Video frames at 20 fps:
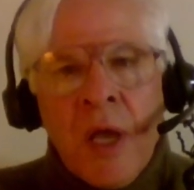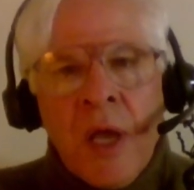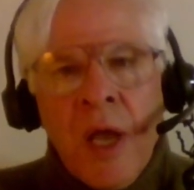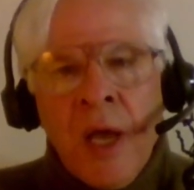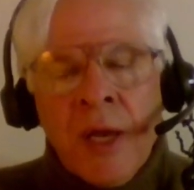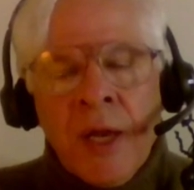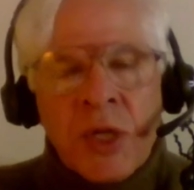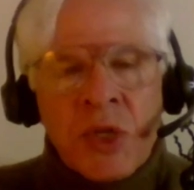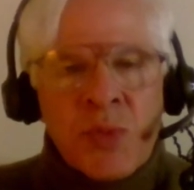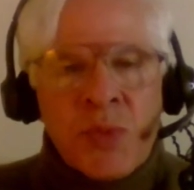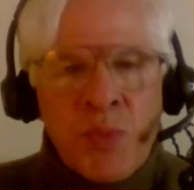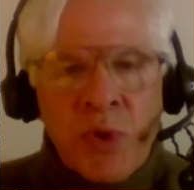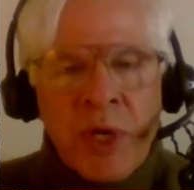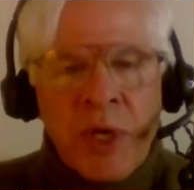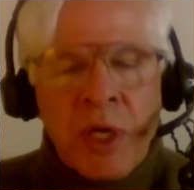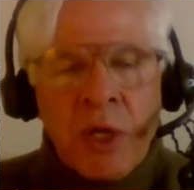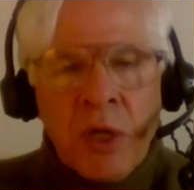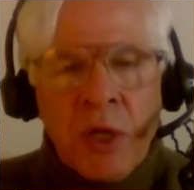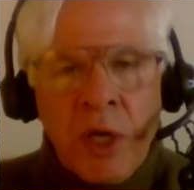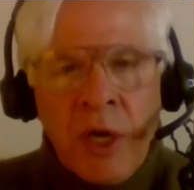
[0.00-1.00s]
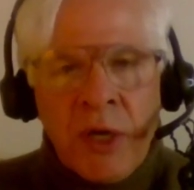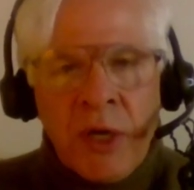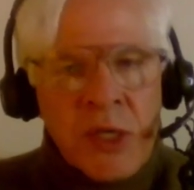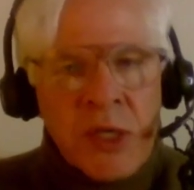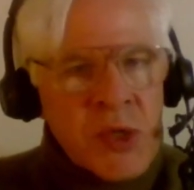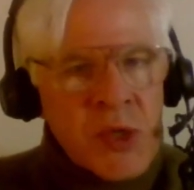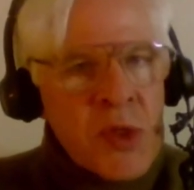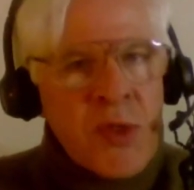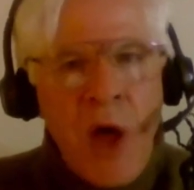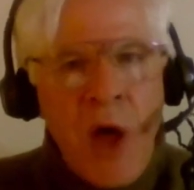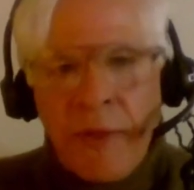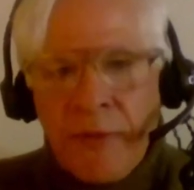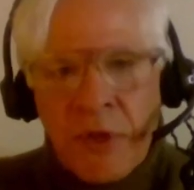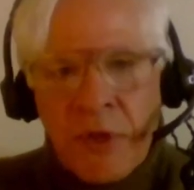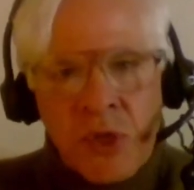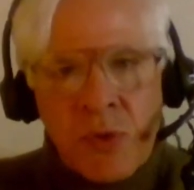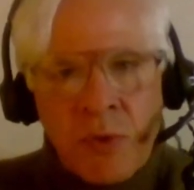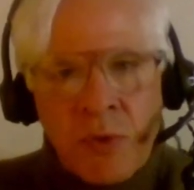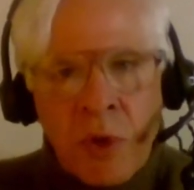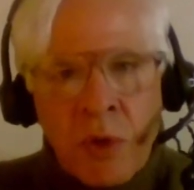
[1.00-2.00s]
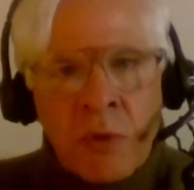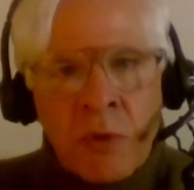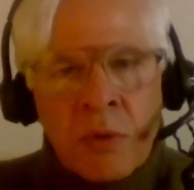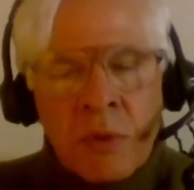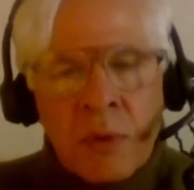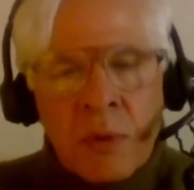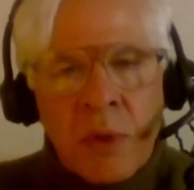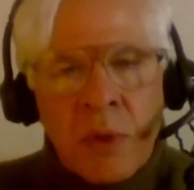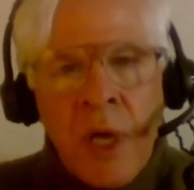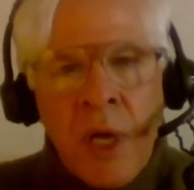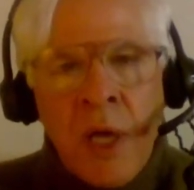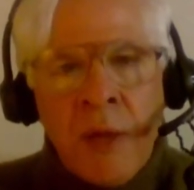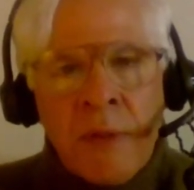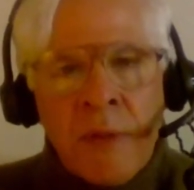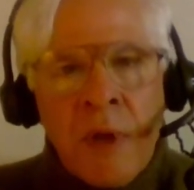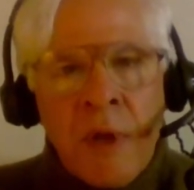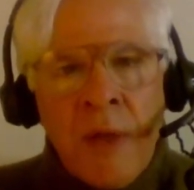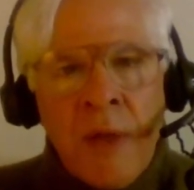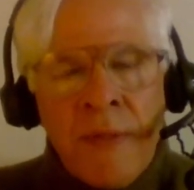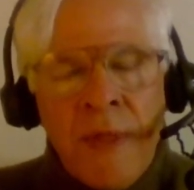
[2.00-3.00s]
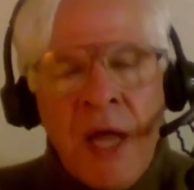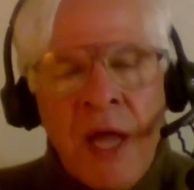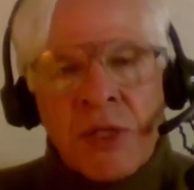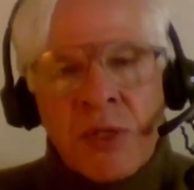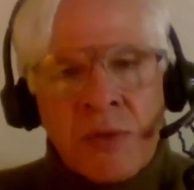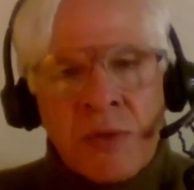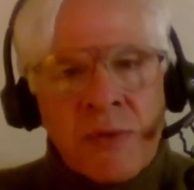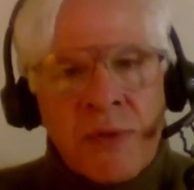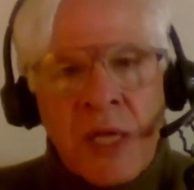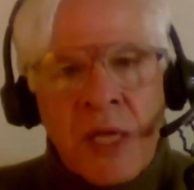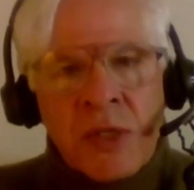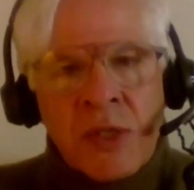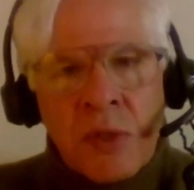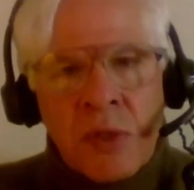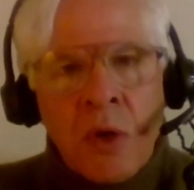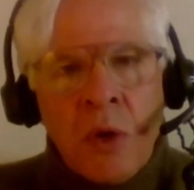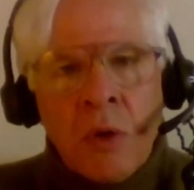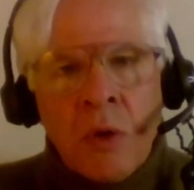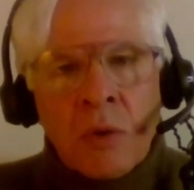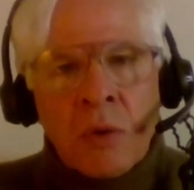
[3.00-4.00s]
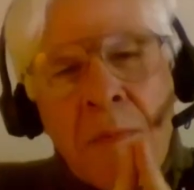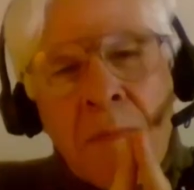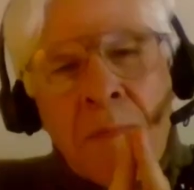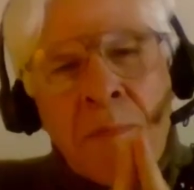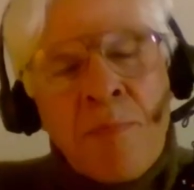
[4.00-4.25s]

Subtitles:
and it's pretty clear he's thought this through, and that's the goal.